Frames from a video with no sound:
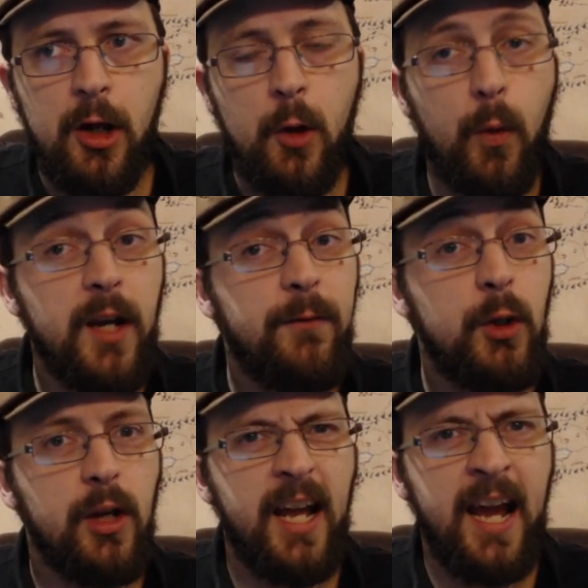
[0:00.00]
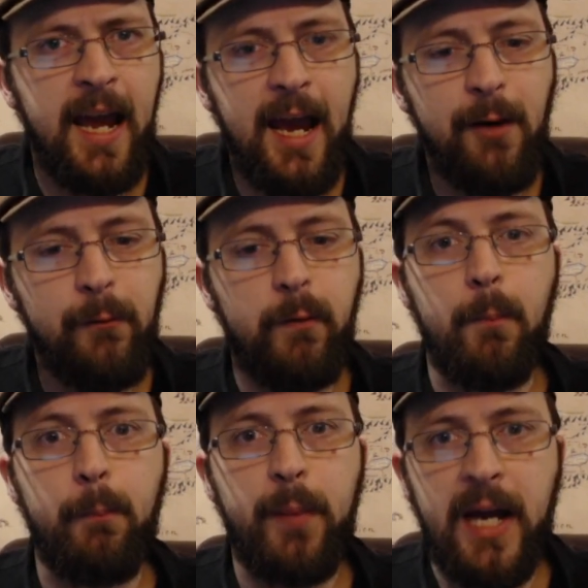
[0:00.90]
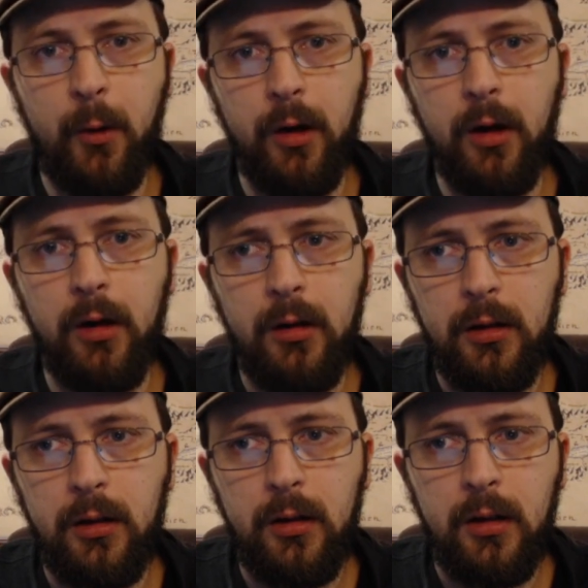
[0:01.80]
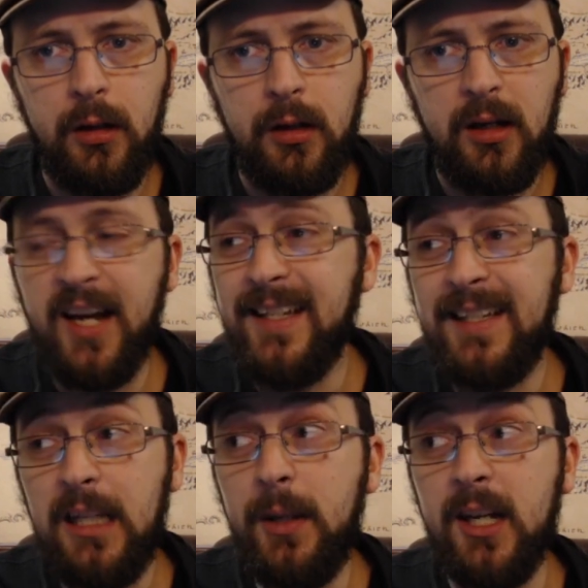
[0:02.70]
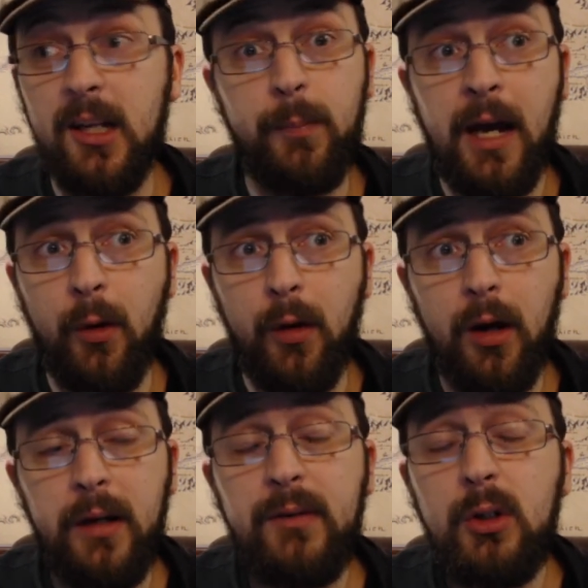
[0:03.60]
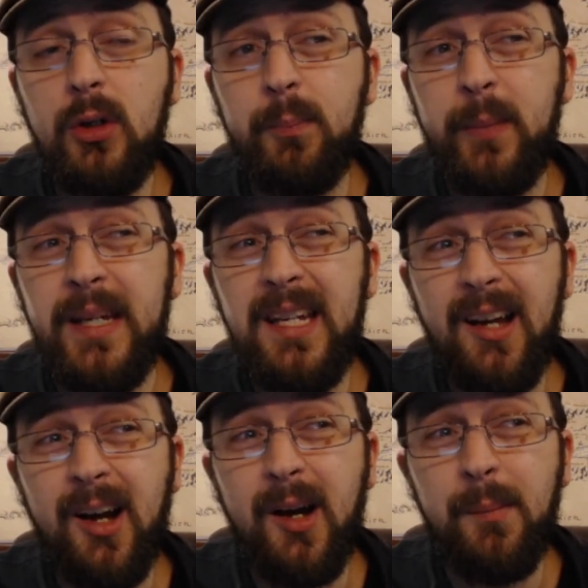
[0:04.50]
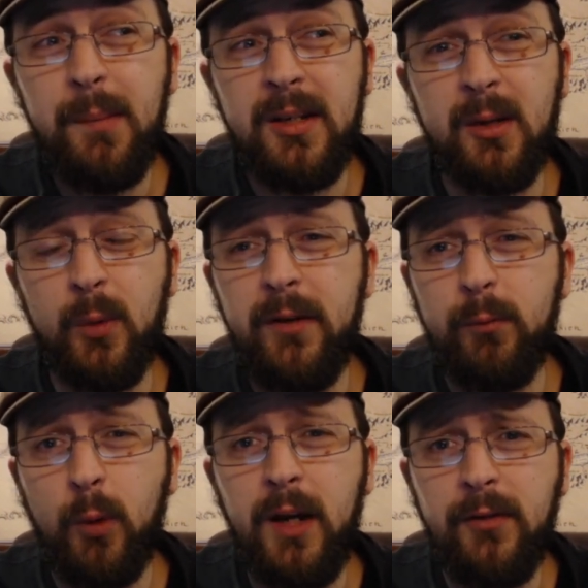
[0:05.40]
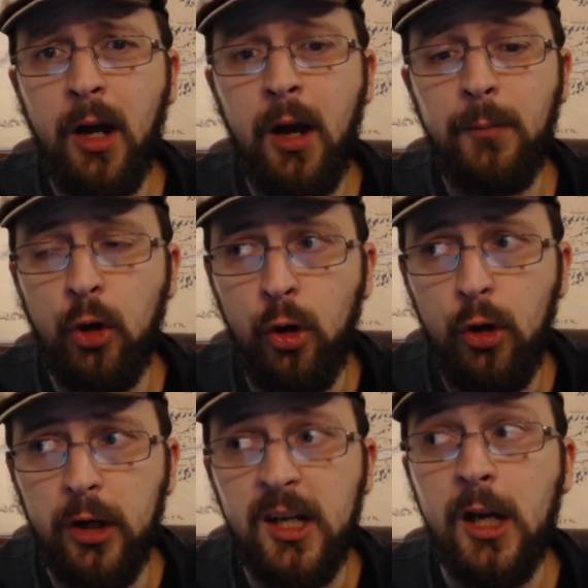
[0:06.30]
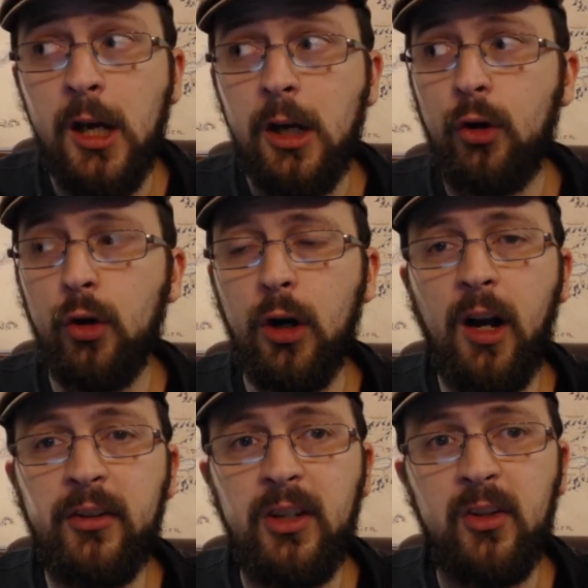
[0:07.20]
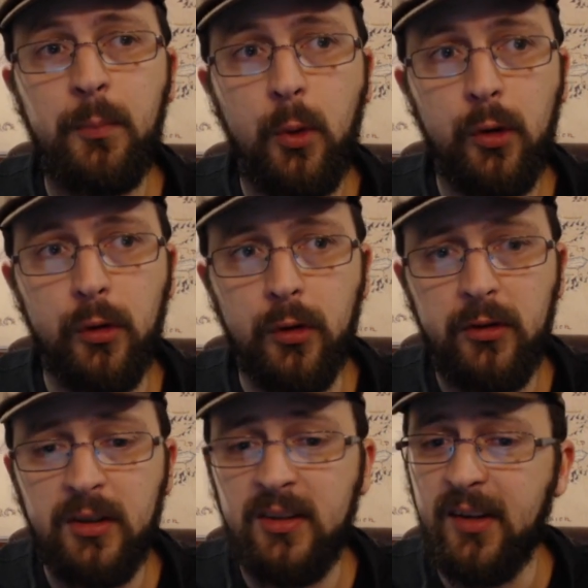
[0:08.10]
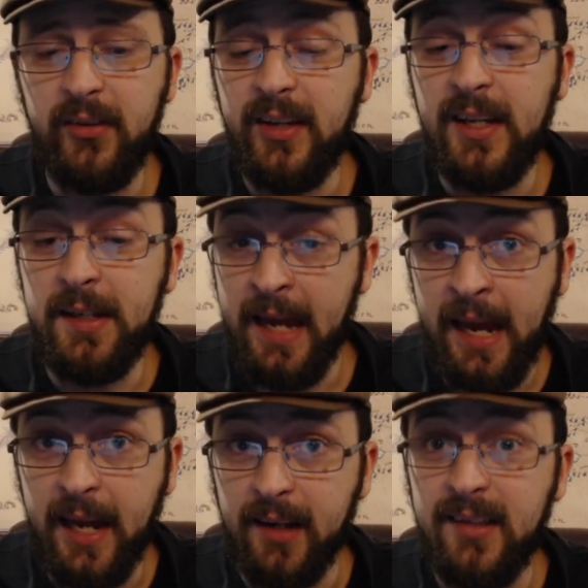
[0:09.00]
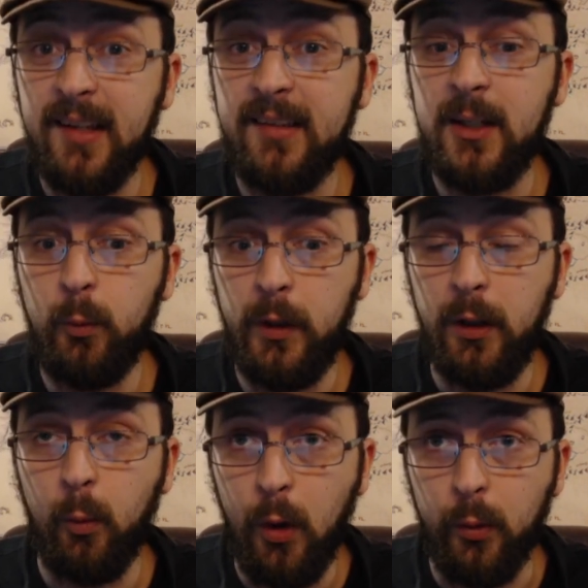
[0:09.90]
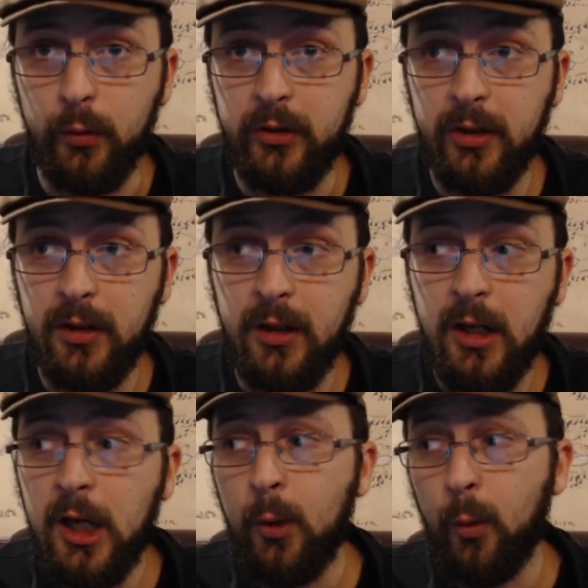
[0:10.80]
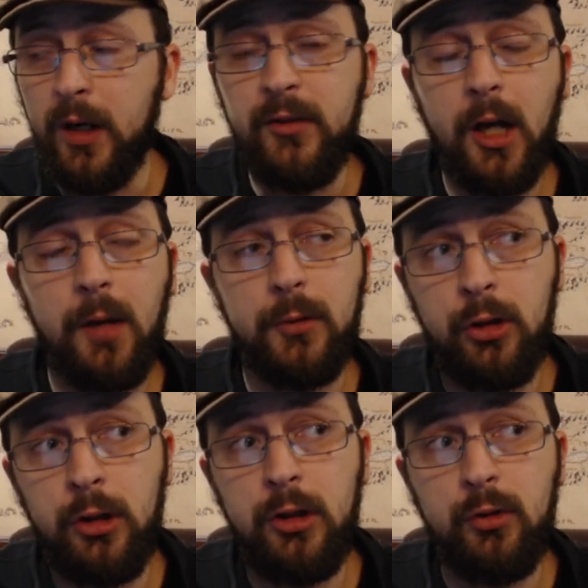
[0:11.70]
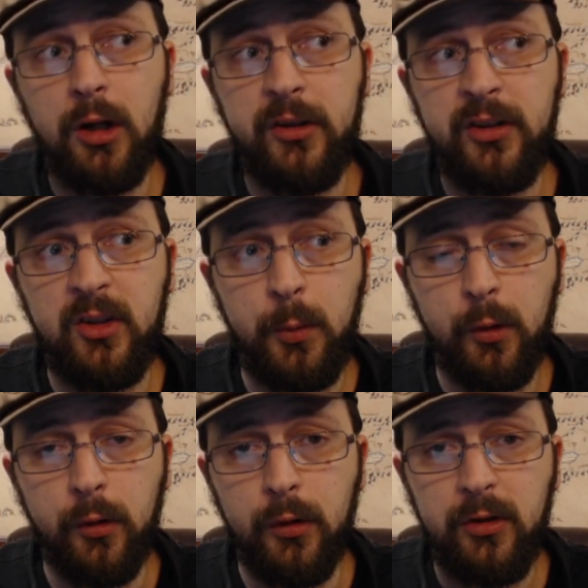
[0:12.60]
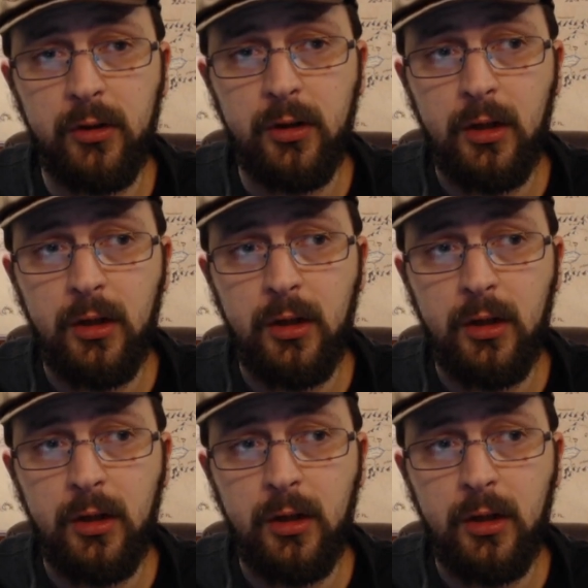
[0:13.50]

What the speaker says: What if you could have power, unlimited power? What if you could be omnipotent? What if Tom could cross his borders? Because he doesn't say he can't, he says he won't. What if Tom could cross his borders